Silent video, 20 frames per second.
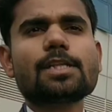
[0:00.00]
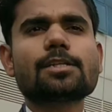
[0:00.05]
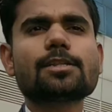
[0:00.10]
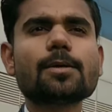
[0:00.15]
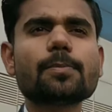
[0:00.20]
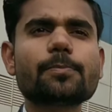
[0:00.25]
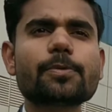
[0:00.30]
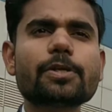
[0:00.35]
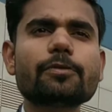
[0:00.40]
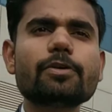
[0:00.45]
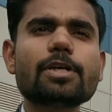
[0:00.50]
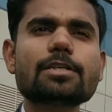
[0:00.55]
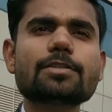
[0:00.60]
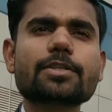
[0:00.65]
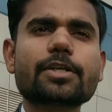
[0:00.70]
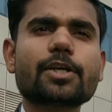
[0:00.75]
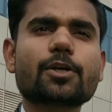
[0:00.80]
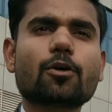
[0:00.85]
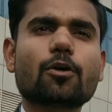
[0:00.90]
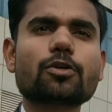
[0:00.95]
the previous
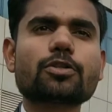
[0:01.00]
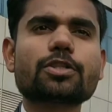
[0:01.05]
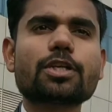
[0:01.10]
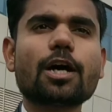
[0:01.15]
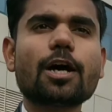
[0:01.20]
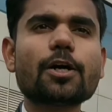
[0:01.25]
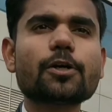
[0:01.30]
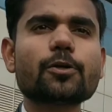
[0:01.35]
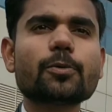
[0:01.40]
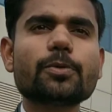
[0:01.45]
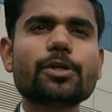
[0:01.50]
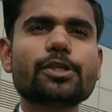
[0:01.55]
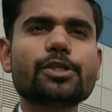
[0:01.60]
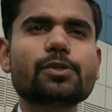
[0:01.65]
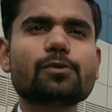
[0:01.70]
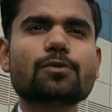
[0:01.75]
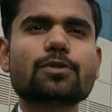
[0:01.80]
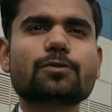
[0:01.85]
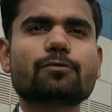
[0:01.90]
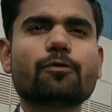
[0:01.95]
records are to be
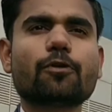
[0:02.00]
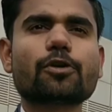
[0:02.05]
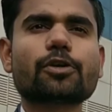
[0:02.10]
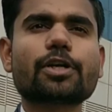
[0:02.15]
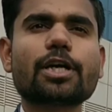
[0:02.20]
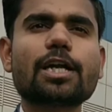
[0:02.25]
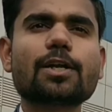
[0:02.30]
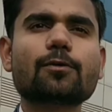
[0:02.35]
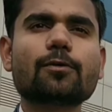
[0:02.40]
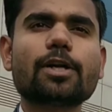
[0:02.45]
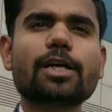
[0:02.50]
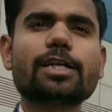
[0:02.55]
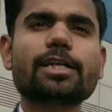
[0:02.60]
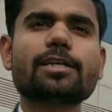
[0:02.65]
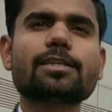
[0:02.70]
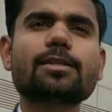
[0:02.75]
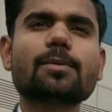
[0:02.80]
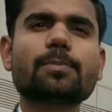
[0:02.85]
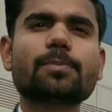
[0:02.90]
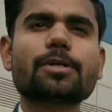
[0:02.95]
used for calculating
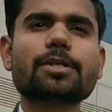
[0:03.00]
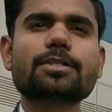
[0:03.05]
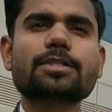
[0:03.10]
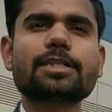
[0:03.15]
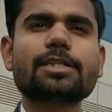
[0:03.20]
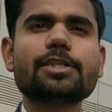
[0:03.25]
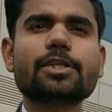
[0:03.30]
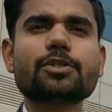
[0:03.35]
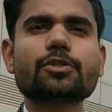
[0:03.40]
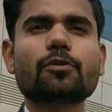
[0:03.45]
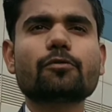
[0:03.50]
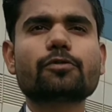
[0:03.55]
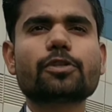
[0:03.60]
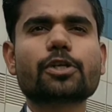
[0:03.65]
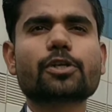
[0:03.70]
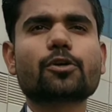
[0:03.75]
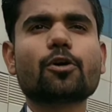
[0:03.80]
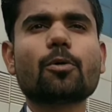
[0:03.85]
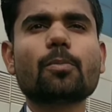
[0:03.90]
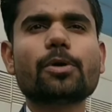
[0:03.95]
the percentage of the
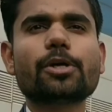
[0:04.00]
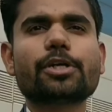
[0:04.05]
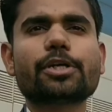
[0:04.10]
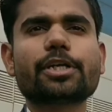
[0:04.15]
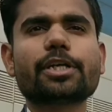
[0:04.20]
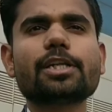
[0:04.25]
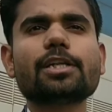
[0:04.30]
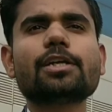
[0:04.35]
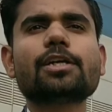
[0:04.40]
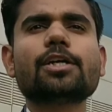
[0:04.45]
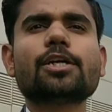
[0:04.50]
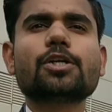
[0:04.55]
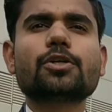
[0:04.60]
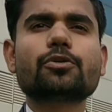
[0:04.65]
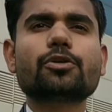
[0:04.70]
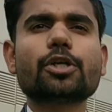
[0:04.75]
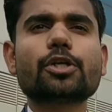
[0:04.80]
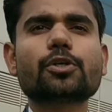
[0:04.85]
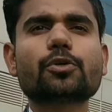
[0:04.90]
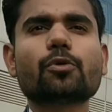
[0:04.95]
raw material to
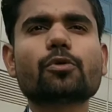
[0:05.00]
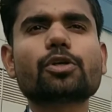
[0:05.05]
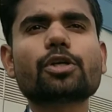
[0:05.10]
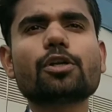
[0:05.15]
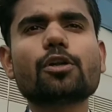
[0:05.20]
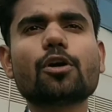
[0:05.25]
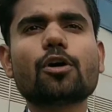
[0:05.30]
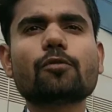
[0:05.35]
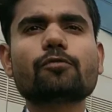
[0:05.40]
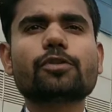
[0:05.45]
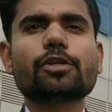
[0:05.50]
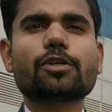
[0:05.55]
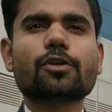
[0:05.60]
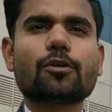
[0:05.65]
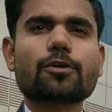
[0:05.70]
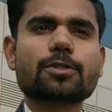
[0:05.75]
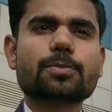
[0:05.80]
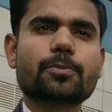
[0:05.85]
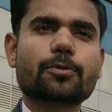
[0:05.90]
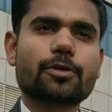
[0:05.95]
the total of the
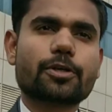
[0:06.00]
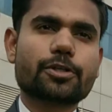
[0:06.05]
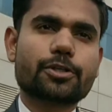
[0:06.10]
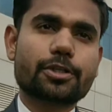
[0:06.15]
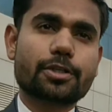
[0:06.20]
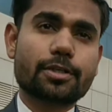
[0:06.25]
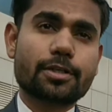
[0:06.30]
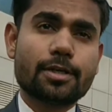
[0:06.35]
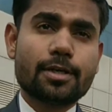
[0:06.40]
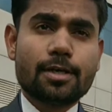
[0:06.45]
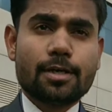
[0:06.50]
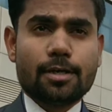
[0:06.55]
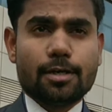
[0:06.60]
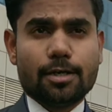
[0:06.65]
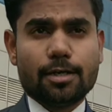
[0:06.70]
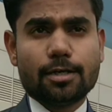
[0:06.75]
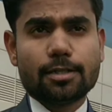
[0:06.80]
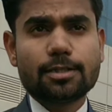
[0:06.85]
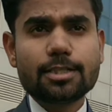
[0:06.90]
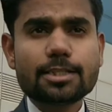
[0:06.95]
cost production.
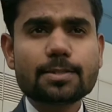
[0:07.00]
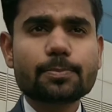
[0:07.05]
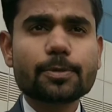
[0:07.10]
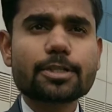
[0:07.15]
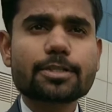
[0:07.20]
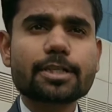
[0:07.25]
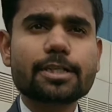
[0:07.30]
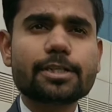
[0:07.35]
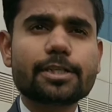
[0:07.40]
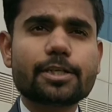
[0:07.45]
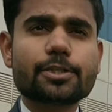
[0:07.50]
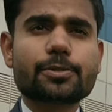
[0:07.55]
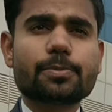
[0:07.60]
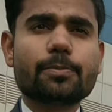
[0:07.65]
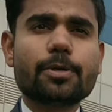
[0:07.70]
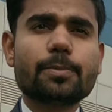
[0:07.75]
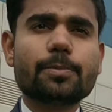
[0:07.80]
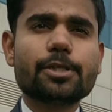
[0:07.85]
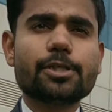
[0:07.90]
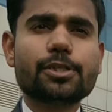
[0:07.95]
This percentage
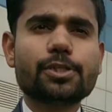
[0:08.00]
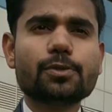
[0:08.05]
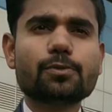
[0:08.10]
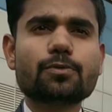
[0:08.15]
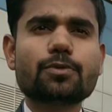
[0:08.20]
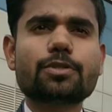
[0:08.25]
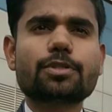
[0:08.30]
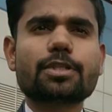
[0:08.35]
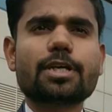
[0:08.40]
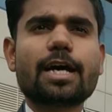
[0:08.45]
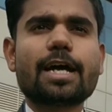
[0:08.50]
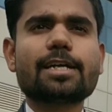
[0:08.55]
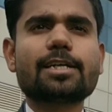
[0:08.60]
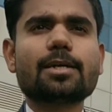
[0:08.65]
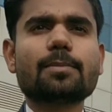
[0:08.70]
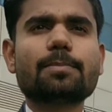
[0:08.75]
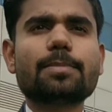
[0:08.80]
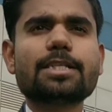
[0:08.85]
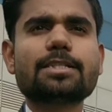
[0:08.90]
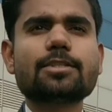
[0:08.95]
may be used at the
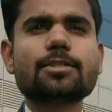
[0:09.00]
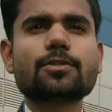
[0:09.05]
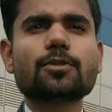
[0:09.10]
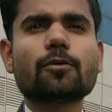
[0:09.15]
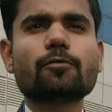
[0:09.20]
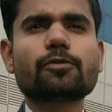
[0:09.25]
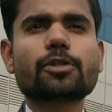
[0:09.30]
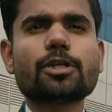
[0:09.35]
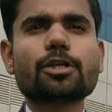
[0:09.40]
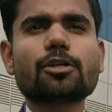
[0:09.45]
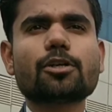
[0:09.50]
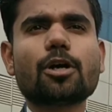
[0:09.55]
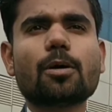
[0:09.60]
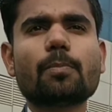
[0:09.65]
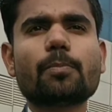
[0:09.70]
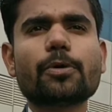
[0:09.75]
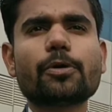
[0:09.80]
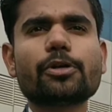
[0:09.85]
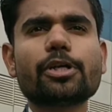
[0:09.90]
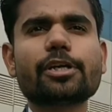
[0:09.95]
basis of the
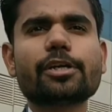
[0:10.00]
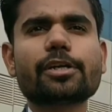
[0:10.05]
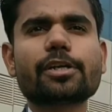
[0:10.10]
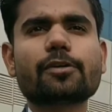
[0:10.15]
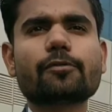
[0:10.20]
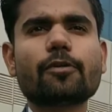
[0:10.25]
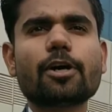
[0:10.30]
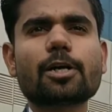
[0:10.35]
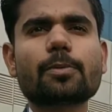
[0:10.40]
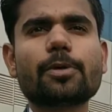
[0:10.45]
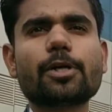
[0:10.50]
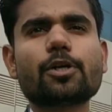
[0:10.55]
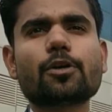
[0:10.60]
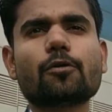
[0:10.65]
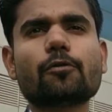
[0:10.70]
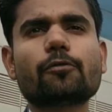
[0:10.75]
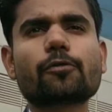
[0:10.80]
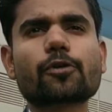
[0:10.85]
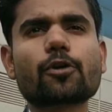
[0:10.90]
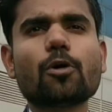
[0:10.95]
computing requirement
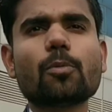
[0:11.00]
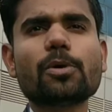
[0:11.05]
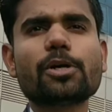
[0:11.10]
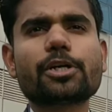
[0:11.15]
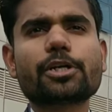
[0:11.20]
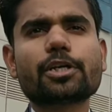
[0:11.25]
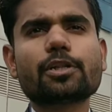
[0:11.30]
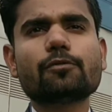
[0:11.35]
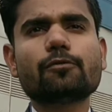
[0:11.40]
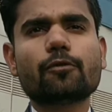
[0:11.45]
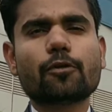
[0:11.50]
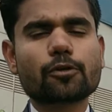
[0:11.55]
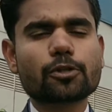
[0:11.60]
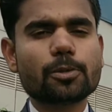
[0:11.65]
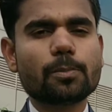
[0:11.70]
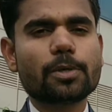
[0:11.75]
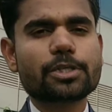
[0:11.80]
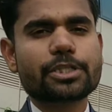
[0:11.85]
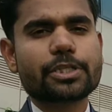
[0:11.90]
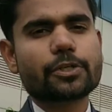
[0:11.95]
of raw material for the
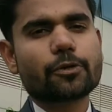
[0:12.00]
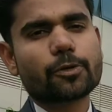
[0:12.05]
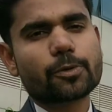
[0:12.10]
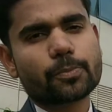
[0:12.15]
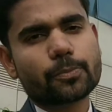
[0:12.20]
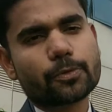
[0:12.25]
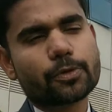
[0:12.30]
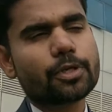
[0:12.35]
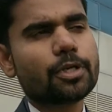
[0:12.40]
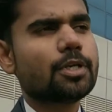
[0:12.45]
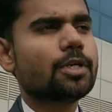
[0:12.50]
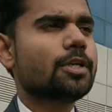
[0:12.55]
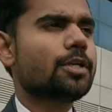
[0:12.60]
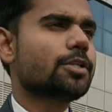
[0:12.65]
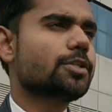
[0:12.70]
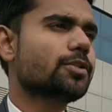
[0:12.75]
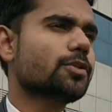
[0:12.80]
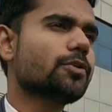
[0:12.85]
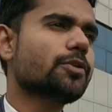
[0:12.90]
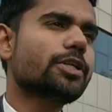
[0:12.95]
budget output.
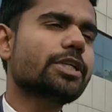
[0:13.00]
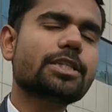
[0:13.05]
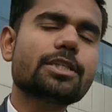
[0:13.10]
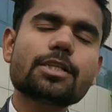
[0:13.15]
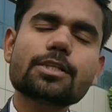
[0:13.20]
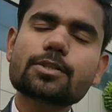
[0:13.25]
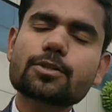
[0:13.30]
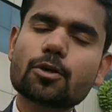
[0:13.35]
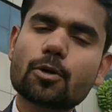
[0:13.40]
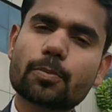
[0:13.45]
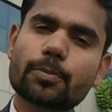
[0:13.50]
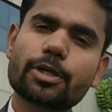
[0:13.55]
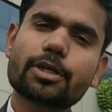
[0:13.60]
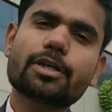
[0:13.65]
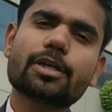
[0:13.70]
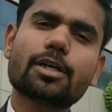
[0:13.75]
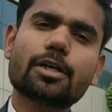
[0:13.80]
So in this topic,